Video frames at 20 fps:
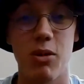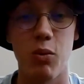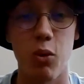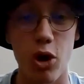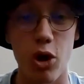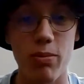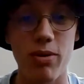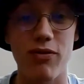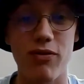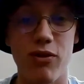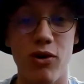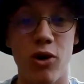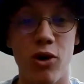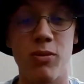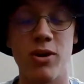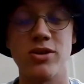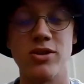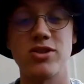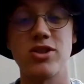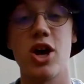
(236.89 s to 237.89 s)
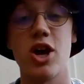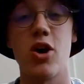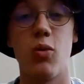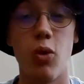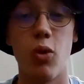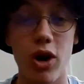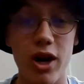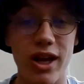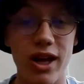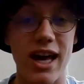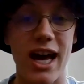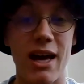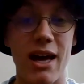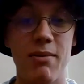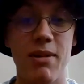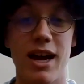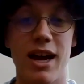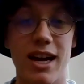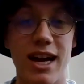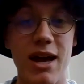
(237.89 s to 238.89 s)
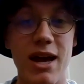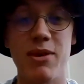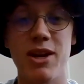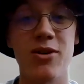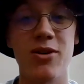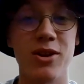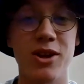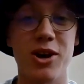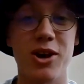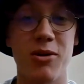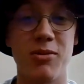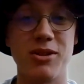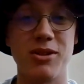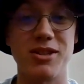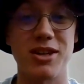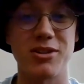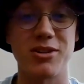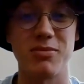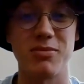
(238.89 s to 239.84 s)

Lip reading: But what a performance. What a game. Let me know in the comment